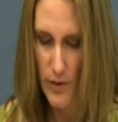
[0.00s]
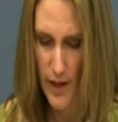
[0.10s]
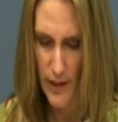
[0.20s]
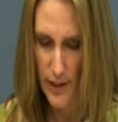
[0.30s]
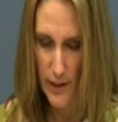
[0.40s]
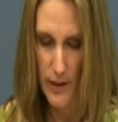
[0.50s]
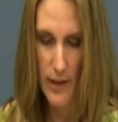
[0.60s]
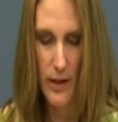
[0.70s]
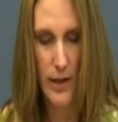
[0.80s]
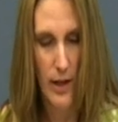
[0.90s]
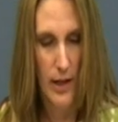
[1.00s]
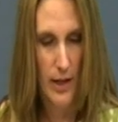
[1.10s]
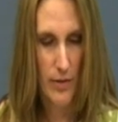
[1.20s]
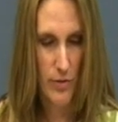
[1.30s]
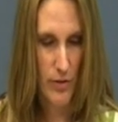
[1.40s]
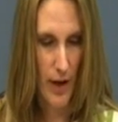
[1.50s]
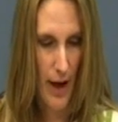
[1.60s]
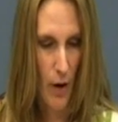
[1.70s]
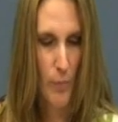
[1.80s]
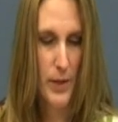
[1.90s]
Second is to
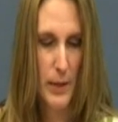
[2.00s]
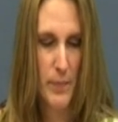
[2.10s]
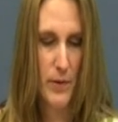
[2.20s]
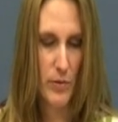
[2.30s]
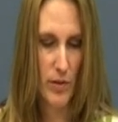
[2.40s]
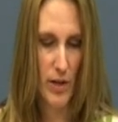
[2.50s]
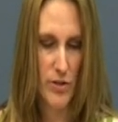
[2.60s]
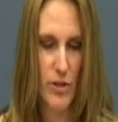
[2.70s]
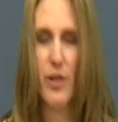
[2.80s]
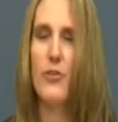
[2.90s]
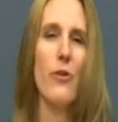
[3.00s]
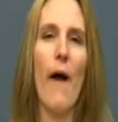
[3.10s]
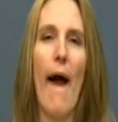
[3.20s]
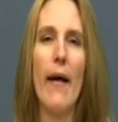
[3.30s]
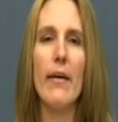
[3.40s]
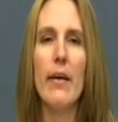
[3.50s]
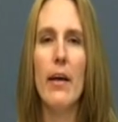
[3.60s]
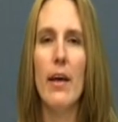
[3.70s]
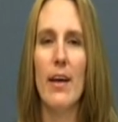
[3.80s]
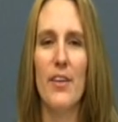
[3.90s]
help keep the discussion on track.
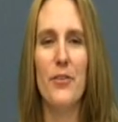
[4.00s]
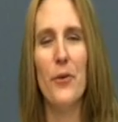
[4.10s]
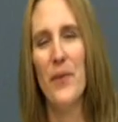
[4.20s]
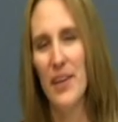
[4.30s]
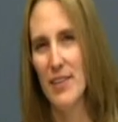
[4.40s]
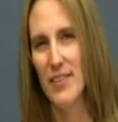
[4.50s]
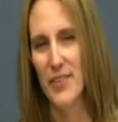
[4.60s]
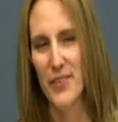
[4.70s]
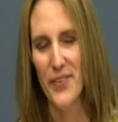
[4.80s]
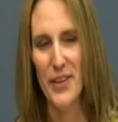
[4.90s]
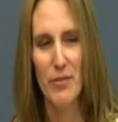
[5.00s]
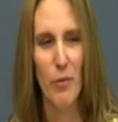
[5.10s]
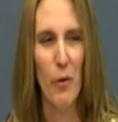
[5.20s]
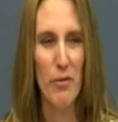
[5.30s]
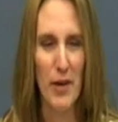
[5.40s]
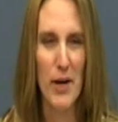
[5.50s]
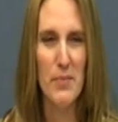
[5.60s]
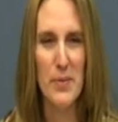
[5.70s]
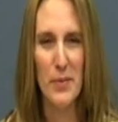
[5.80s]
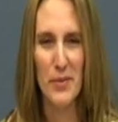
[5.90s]
It's so easy when you get 4 or
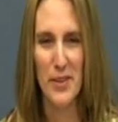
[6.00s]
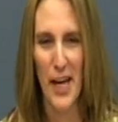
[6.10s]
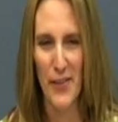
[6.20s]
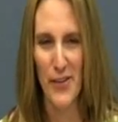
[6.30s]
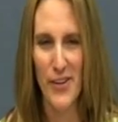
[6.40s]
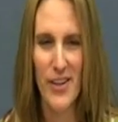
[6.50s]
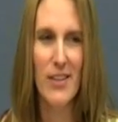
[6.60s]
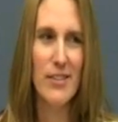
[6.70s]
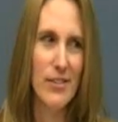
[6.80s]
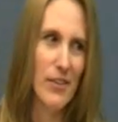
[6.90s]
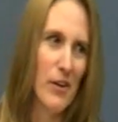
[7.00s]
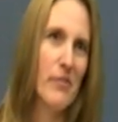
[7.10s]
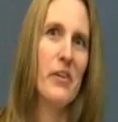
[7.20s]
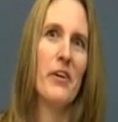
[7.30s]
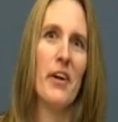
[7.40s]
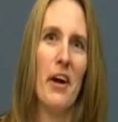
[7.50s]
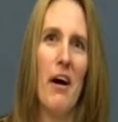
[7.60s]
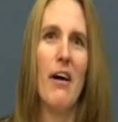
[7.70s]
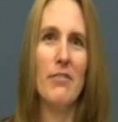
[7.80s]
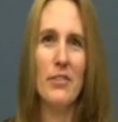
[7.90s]
5 people together to start veering
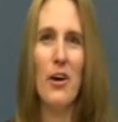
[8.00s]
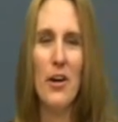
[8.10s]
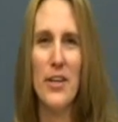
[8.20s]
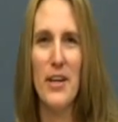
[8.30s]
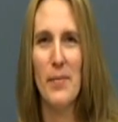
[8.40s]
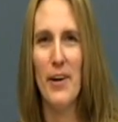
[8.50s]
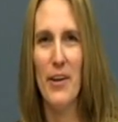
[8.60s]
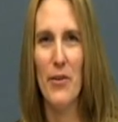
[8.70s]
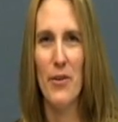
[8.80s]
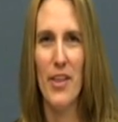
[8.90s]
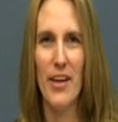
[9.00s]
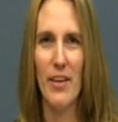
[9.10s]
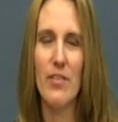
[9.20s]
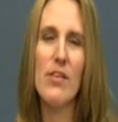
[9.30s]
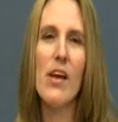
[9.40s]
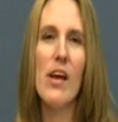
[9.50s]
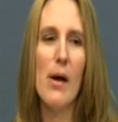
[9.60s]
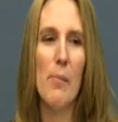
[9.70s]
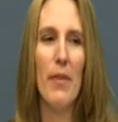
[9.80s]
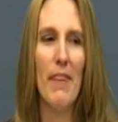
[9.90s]
off and talking about other things.
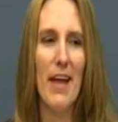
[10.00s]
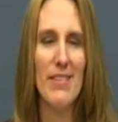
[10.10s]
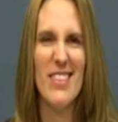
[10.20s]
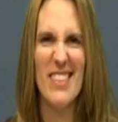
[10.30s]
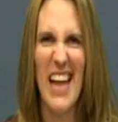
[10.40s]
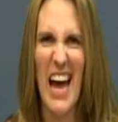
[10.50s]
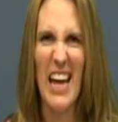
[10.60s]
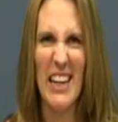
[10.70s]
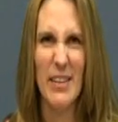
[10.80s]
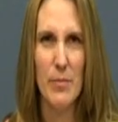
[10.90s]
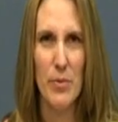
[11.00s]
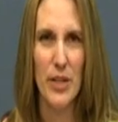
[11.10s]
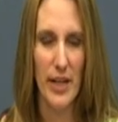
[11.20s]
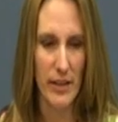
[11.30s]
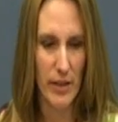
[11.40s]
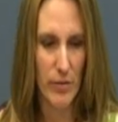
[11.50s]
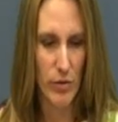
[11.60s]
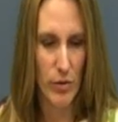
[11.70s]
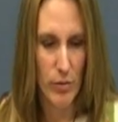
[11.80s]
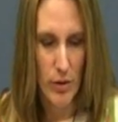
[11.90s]
But that's
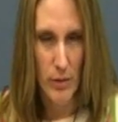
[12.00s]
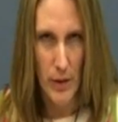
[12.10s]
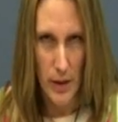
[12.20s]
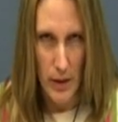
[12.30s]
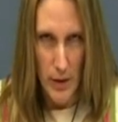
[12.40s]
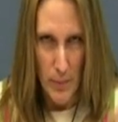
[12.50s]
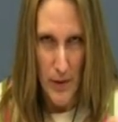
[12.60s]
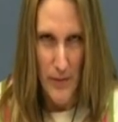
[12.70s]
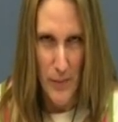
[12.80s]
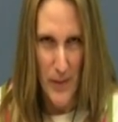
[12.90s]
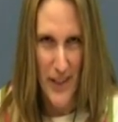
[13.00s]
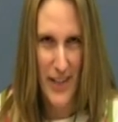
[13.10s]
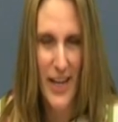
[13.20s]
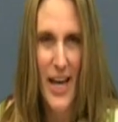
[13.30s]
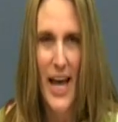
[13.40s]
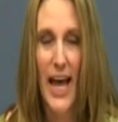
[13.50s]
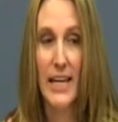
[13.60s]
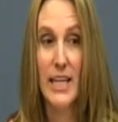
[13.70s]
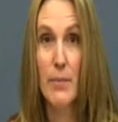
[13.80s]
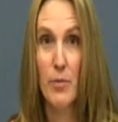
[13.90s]
non-productive, so you really want to keep everybody
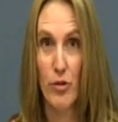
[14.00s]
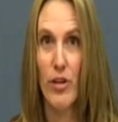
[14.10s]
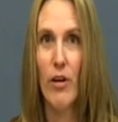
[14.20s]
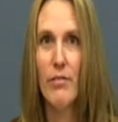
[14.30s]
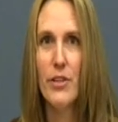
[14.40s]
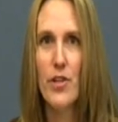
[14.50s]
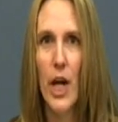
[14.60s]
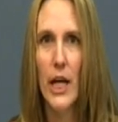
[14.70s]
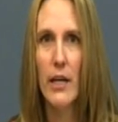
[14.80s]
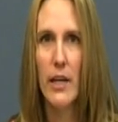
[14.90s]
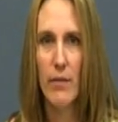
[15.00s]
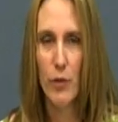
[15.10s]
and keep yourself in check.